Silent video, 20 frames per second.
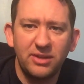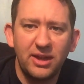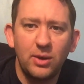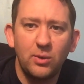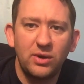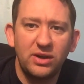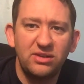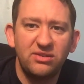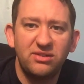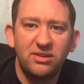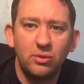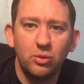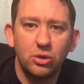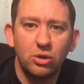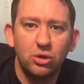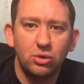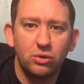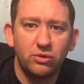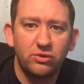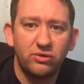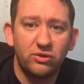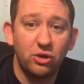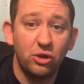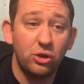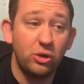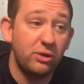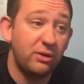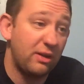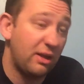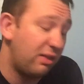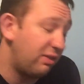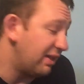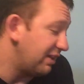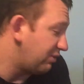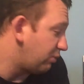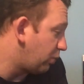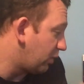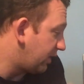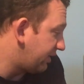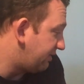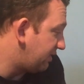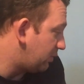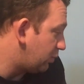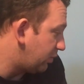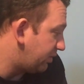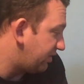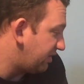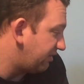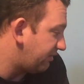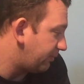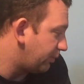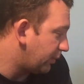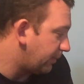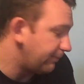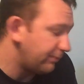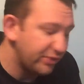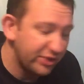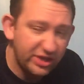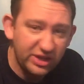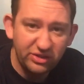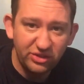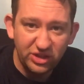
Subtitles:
that way and see what looks good, and that's what I did with this one,